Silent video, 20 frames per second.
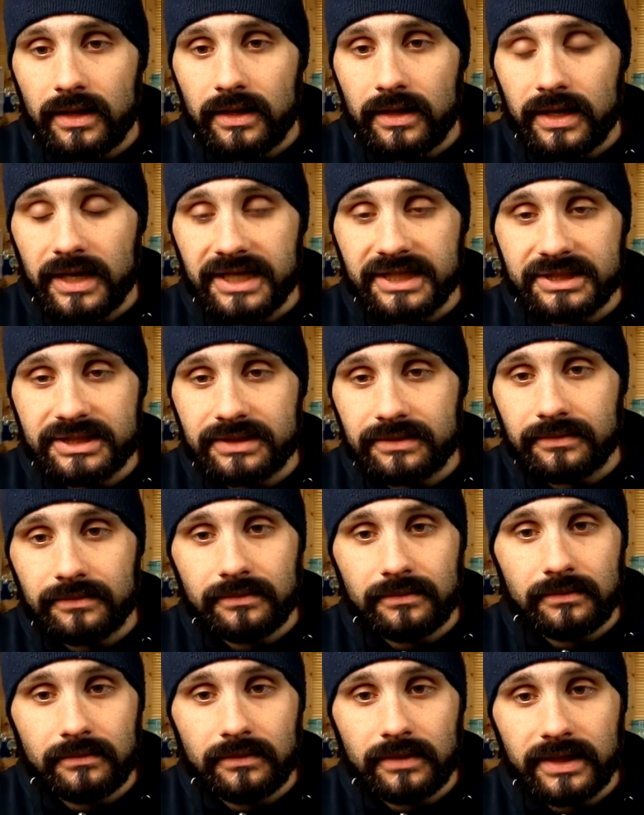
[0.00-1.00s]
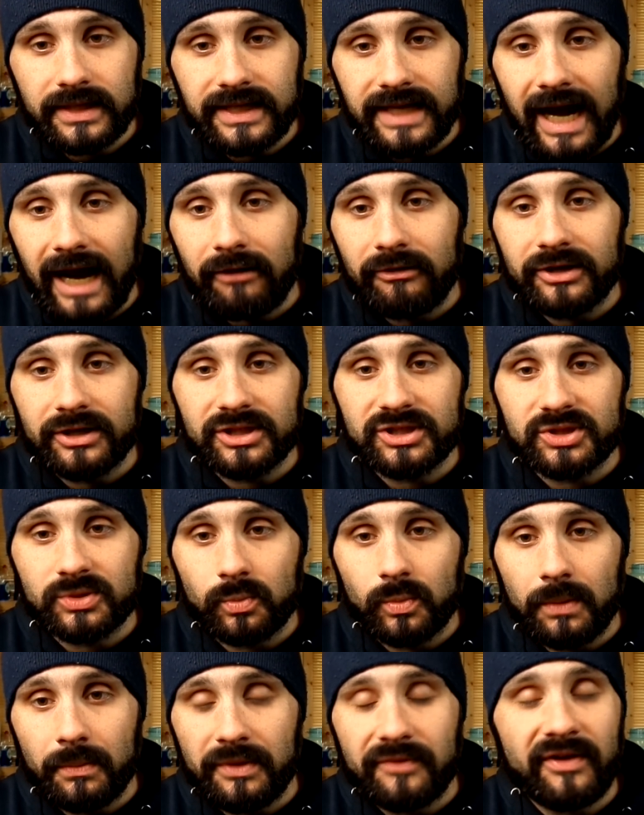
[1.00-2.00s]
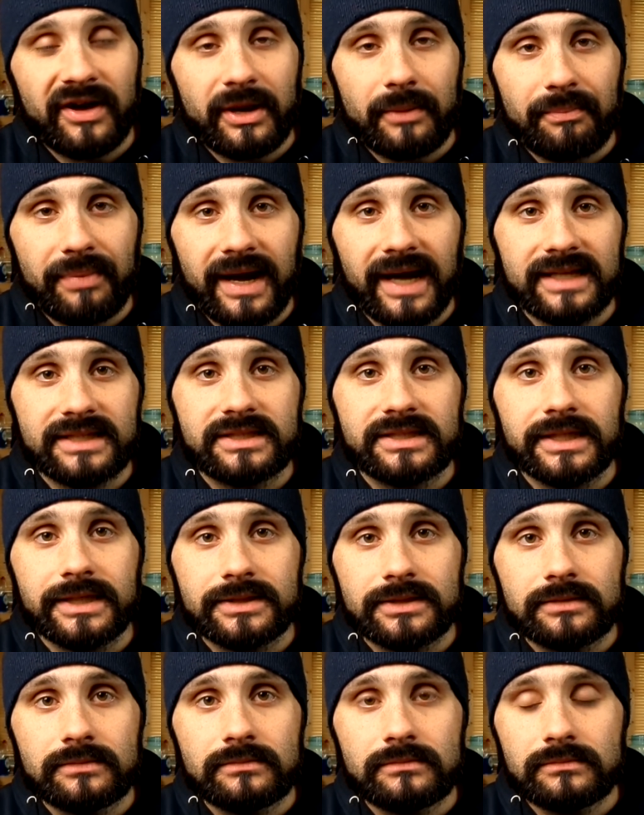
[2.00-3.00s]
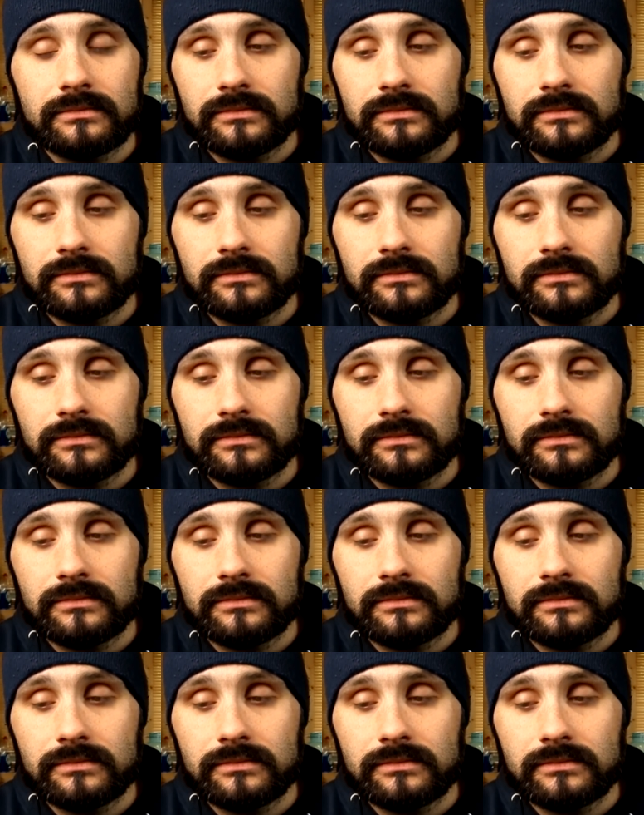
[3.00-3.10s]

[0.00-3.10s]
He's carried us when we've had a bad season.